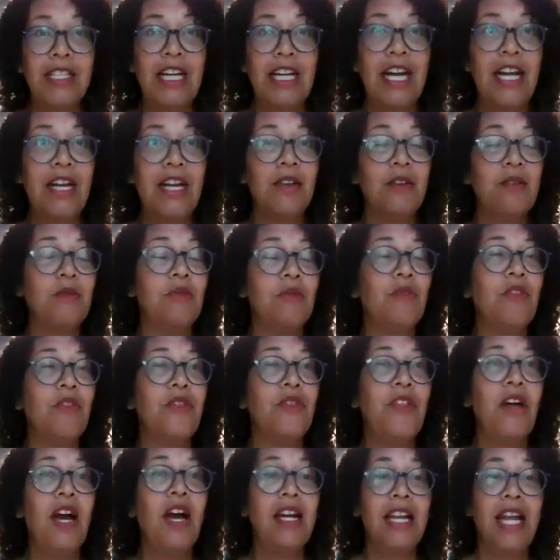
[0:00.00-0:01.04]
I
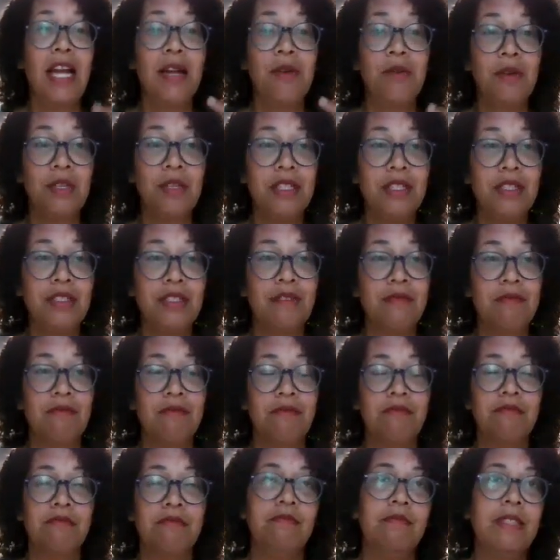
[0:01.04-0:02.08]
thought I was,
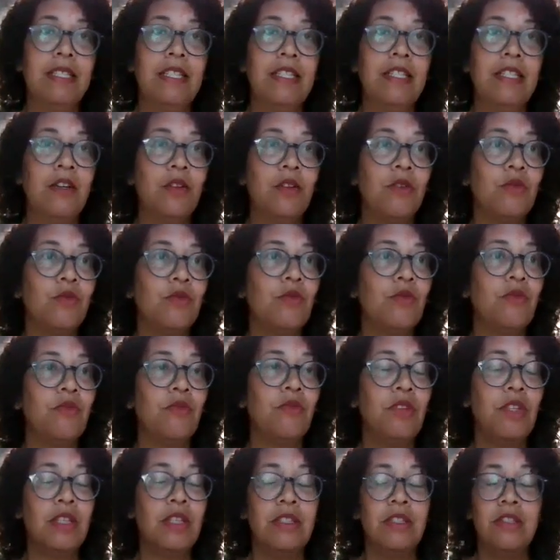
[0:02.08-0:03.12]
the
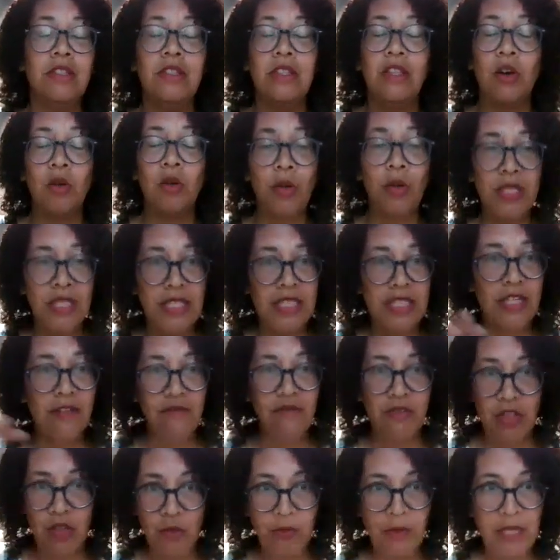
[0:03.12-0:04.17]
lowest
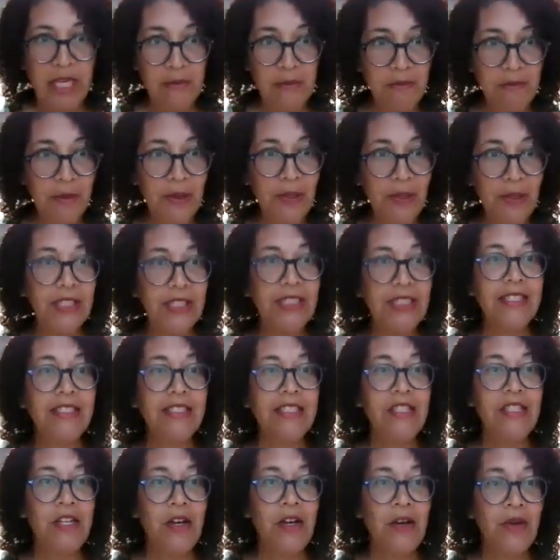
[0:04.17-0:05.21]
of low people,
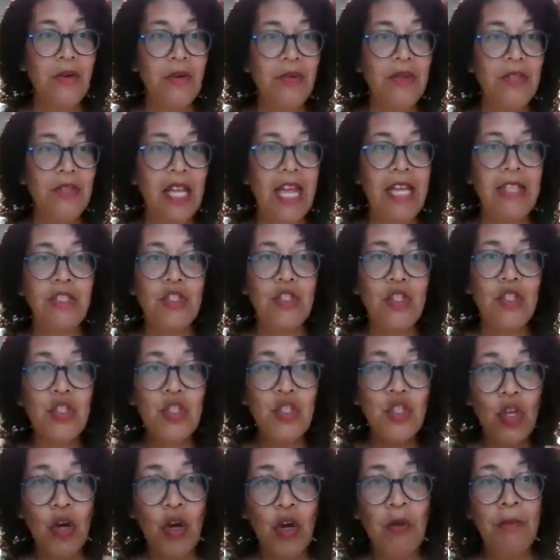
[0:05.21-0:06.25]
and
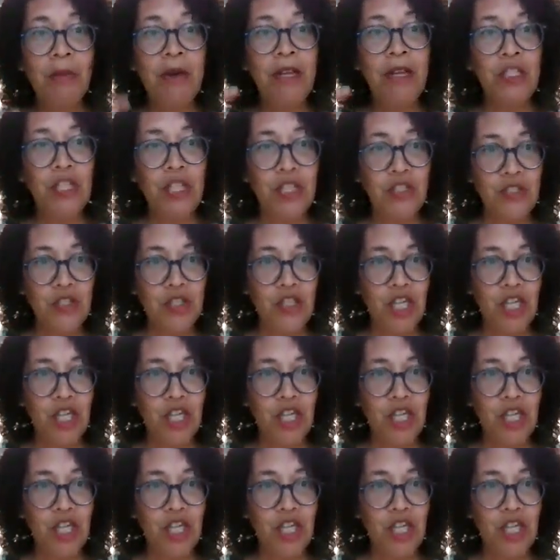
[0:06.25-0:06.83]
so much has